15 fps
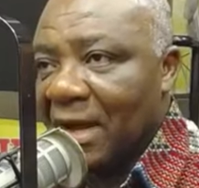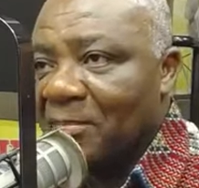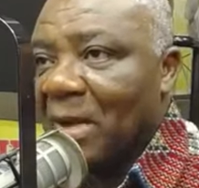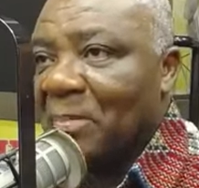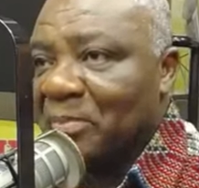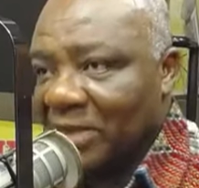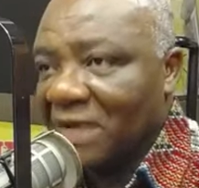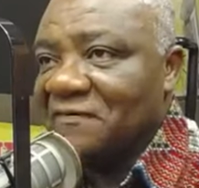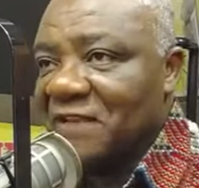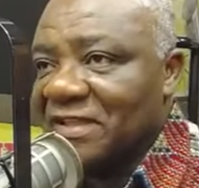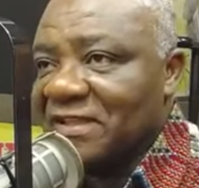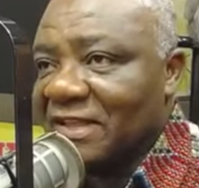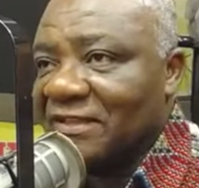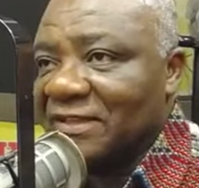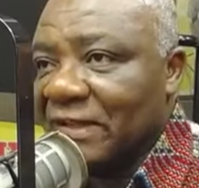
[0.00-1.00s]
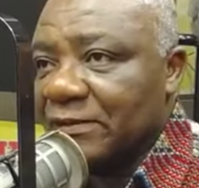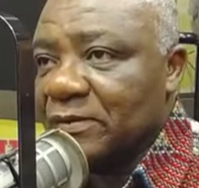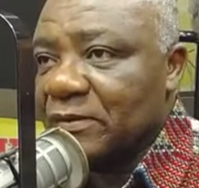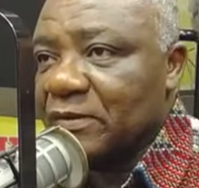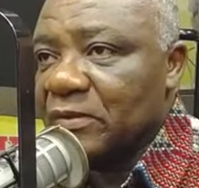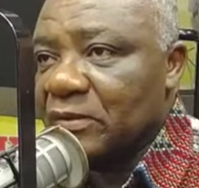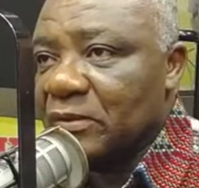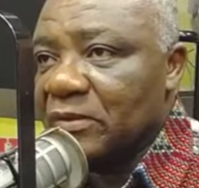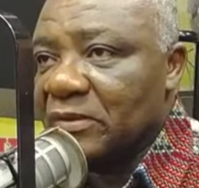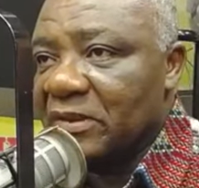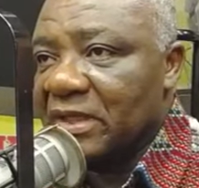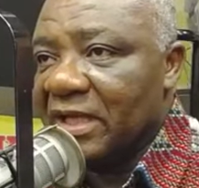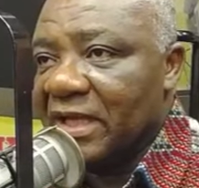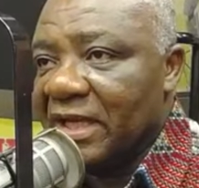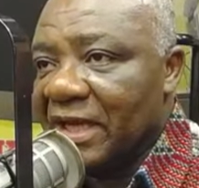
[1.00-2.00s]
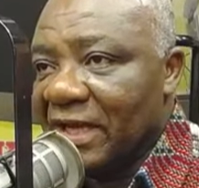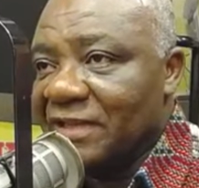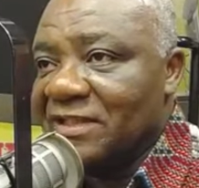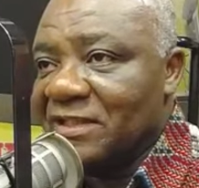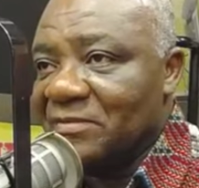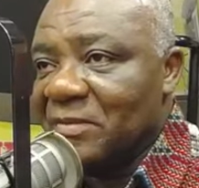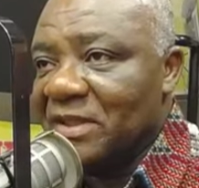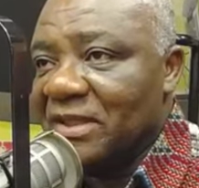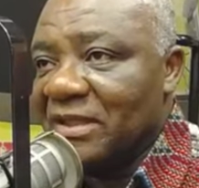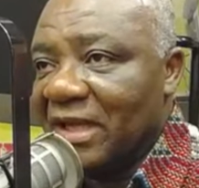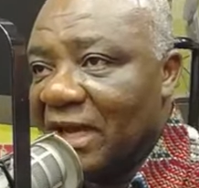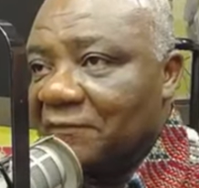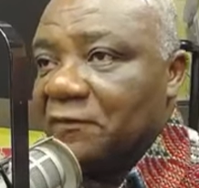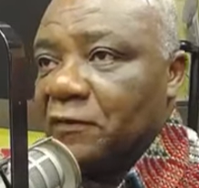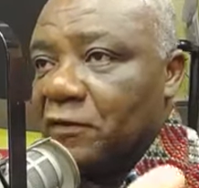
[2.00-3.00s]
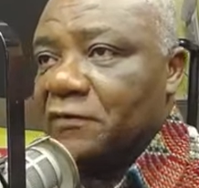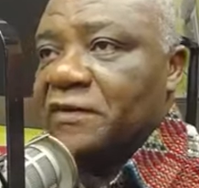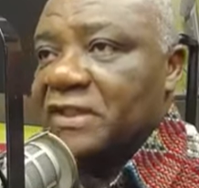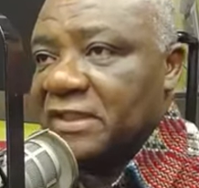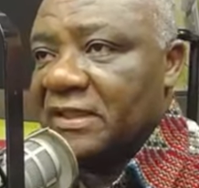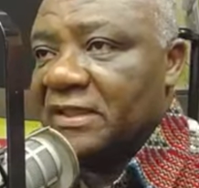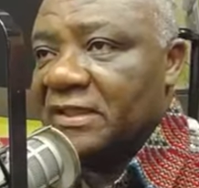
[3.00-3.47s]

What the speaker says: I'm a private sector and also so etimi a flourishing.